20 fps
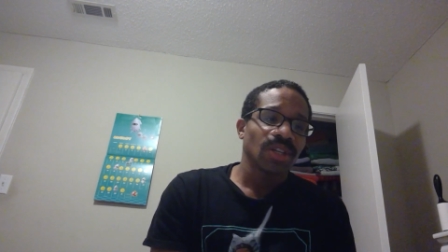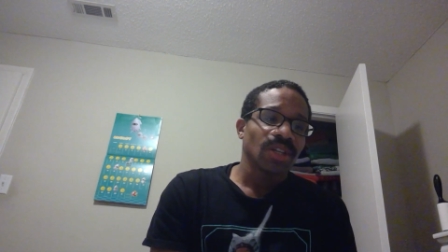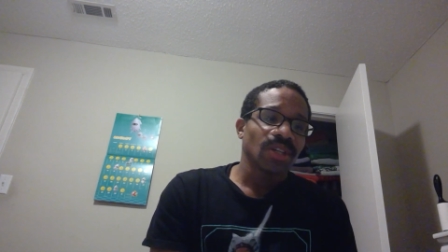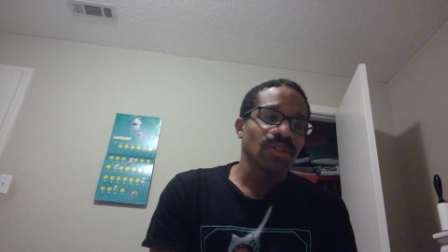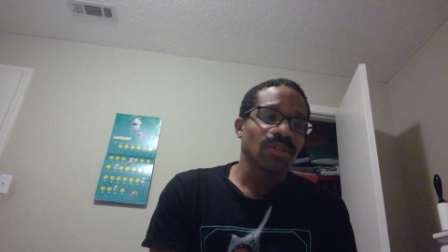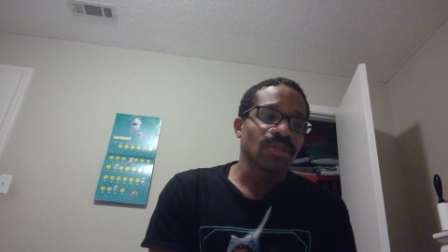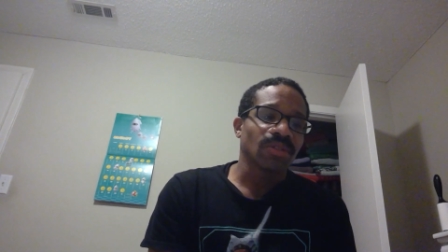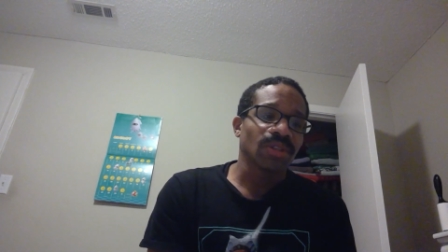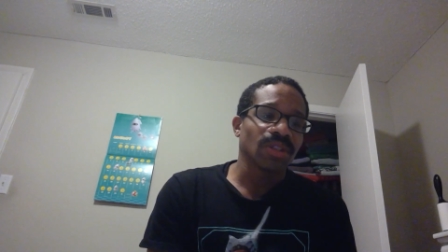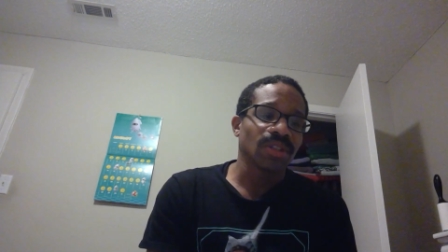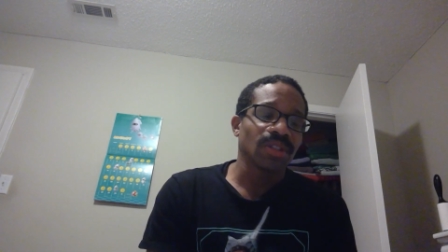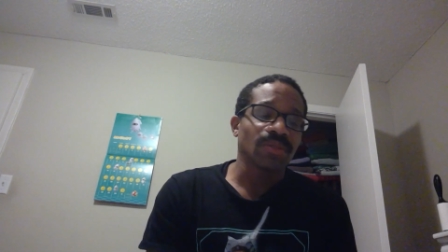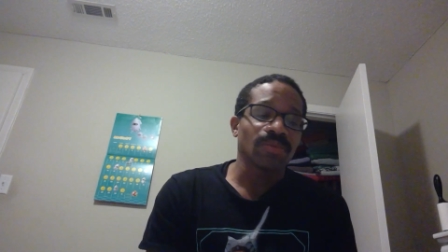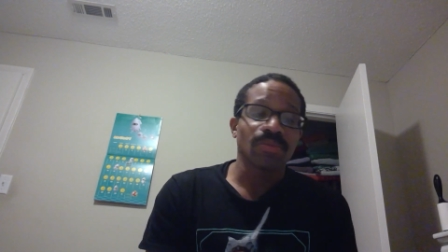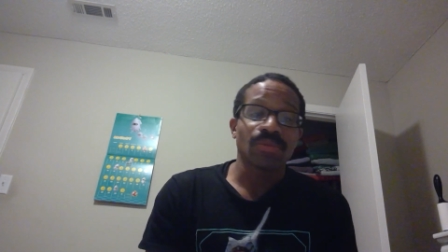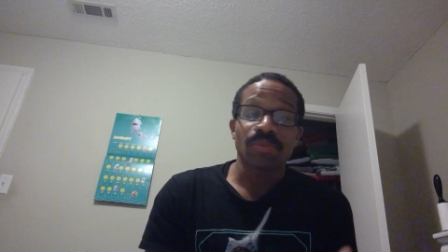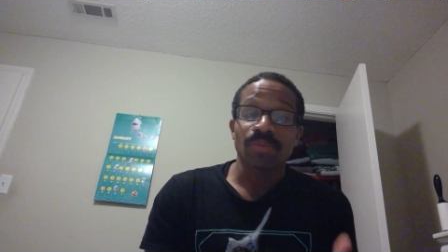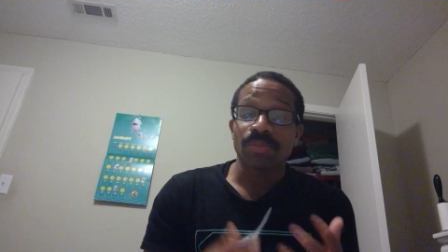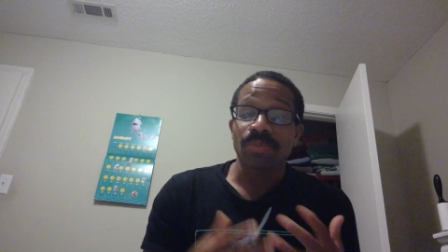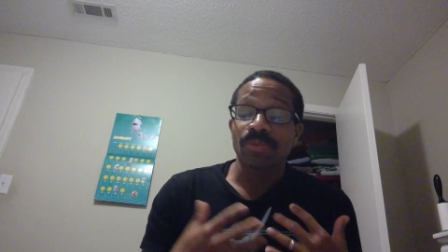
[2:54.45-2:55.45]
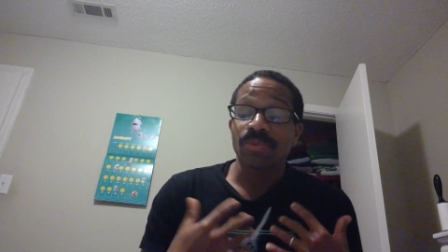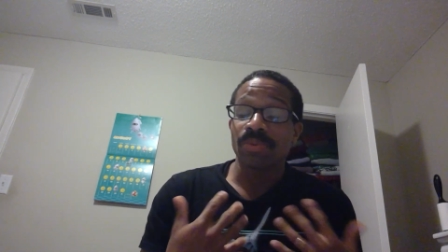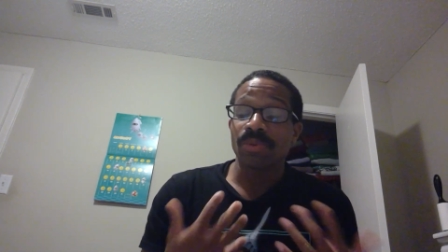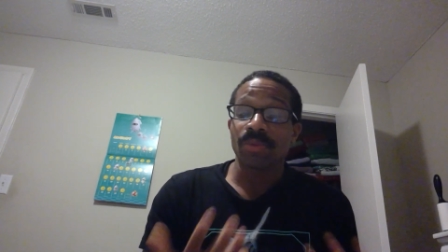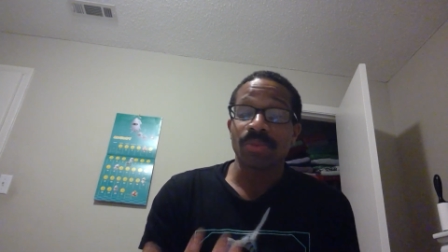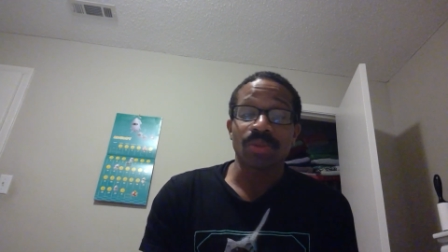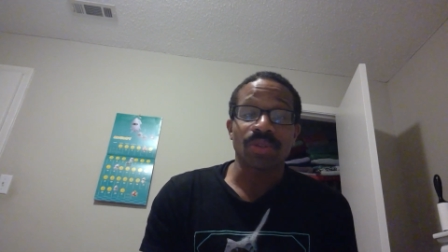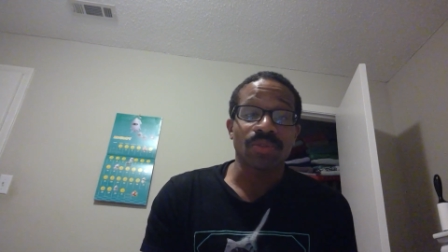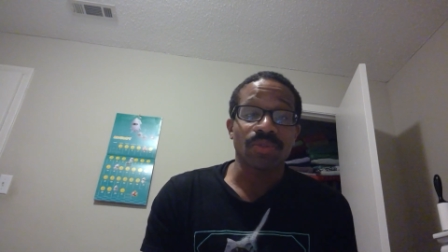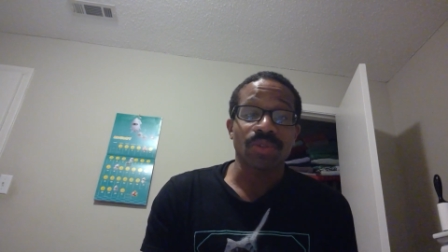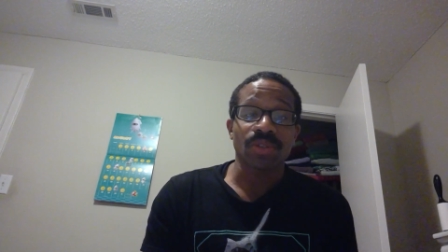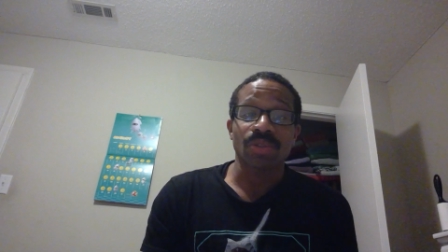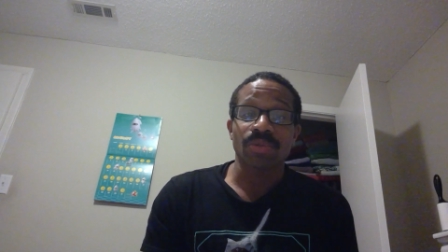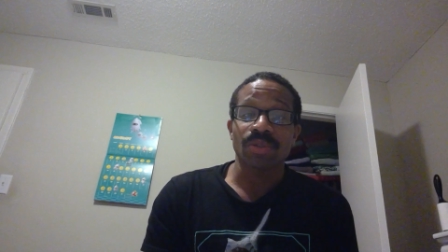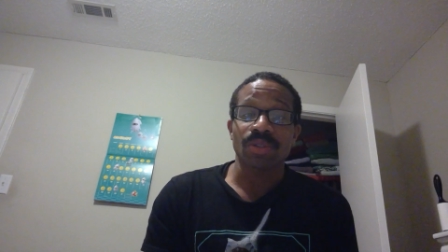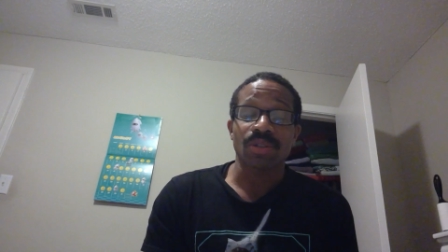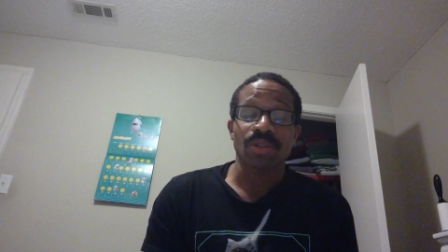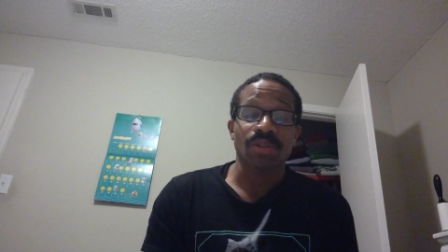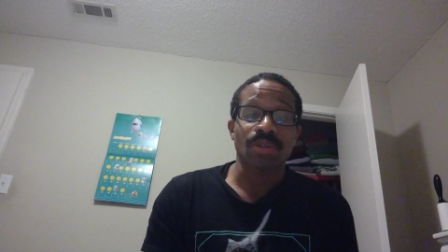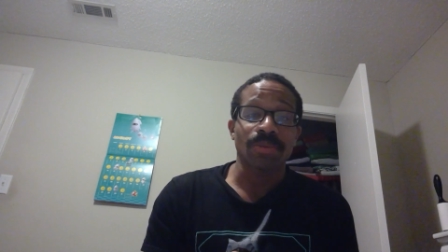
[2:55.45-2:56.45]
you know, he pretty much his voice
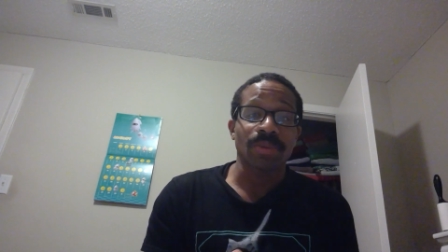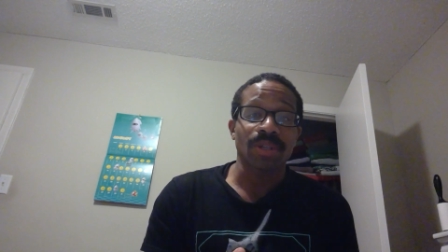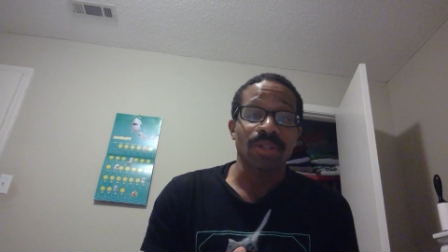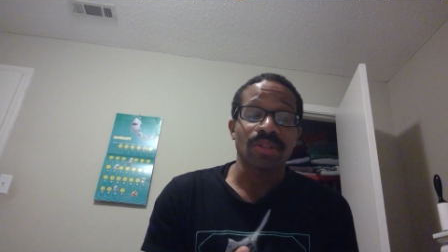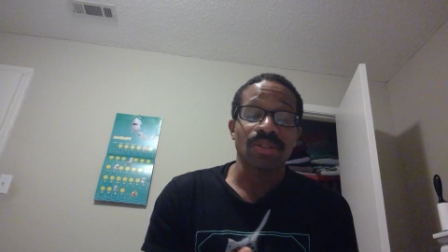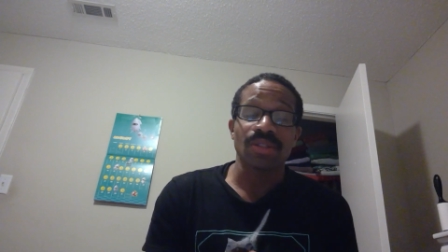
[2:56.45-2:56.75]
wasn't heard about